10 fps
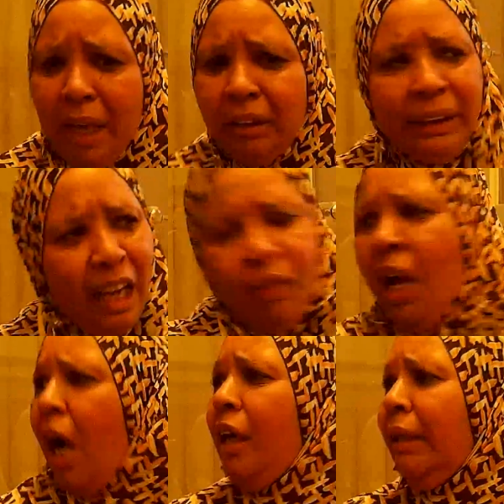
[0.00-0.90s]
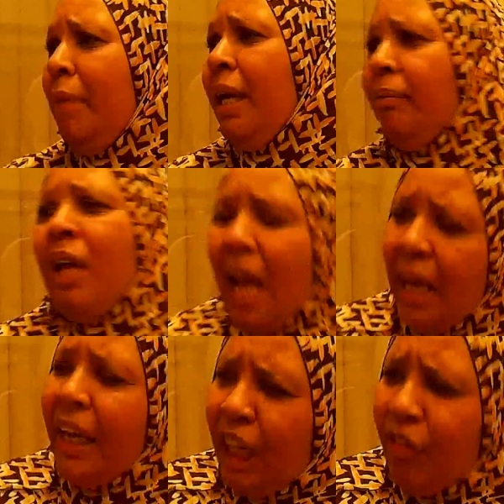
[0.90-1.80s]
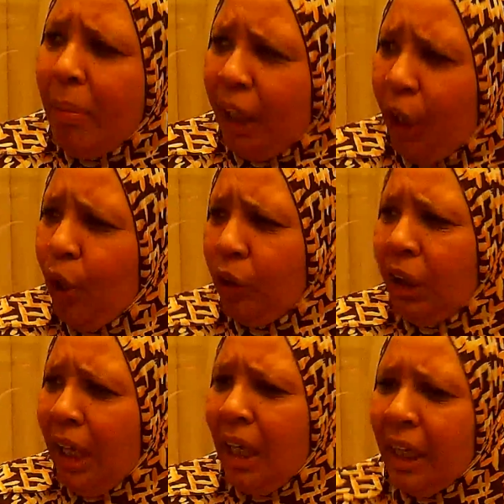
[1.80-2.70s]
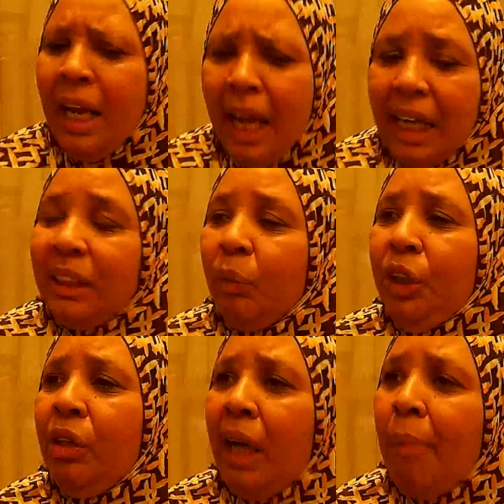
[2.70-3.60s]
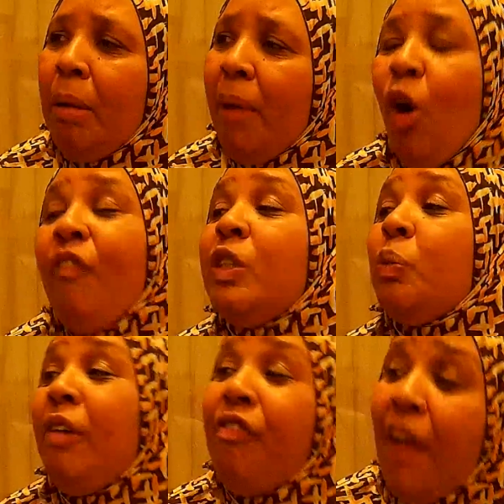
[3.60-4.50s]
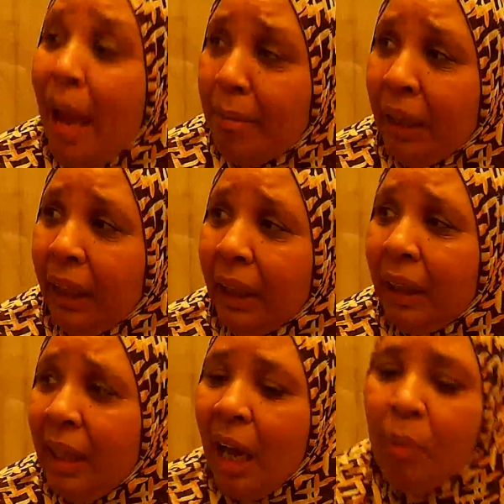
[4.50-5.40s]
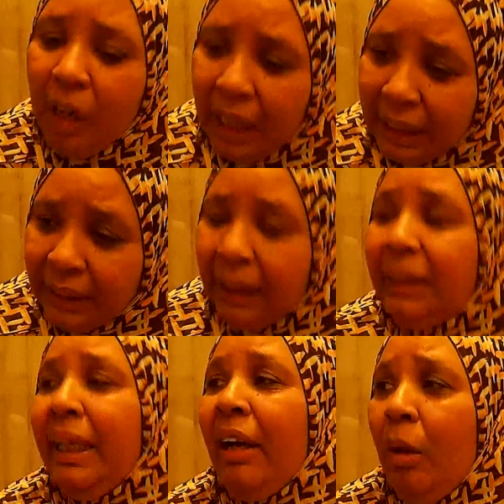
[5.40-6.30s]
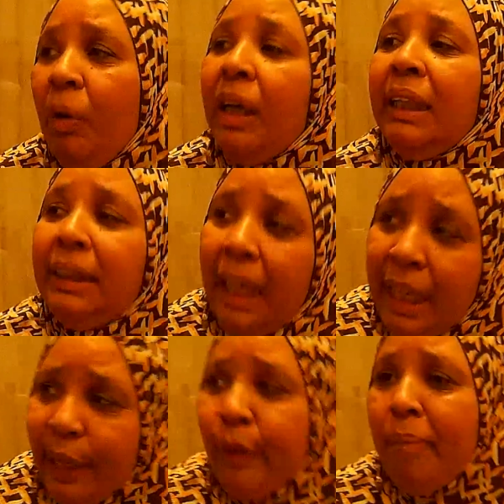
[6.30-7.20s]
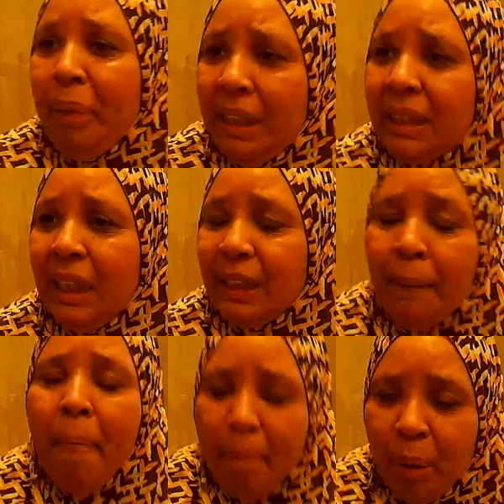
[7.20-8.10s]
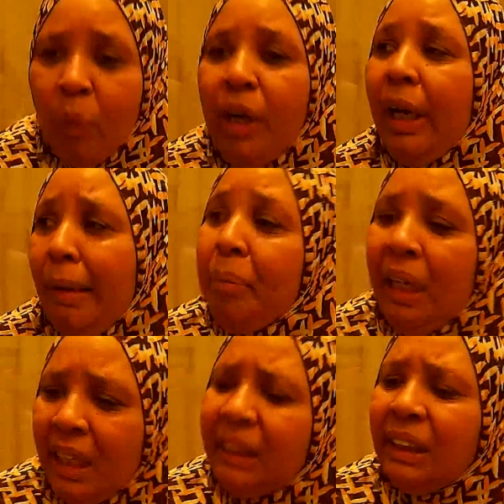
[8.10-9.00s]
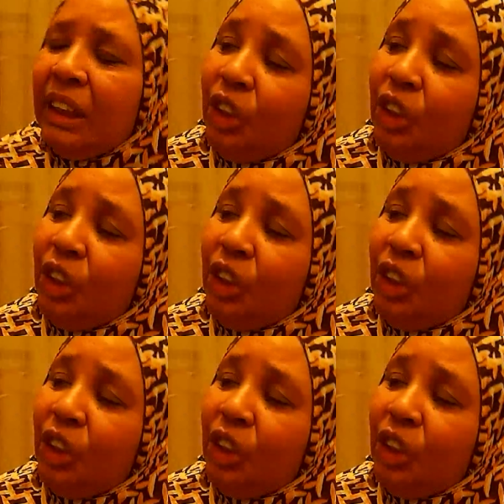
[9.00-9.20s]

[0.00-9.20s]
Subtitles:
staff, hug them in. And they give them a huge hug. And I said, when you come in my office, we're family. And we're going to sit down and we're going to take care of business. but we're going to be, this is a